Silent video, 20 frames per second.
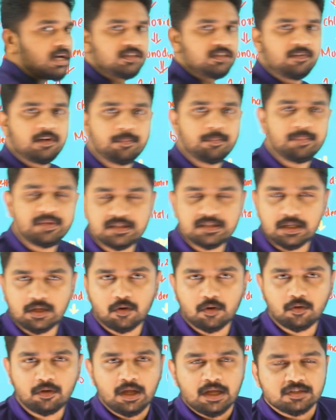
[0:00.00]
will be
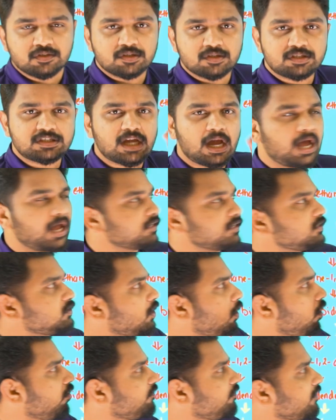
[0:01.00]
0. So charge
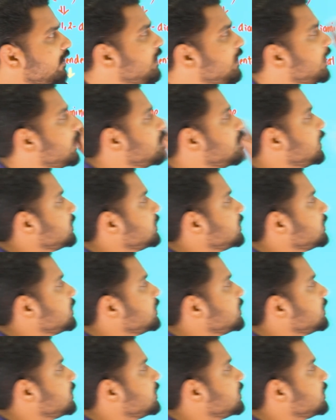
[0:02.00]
of En is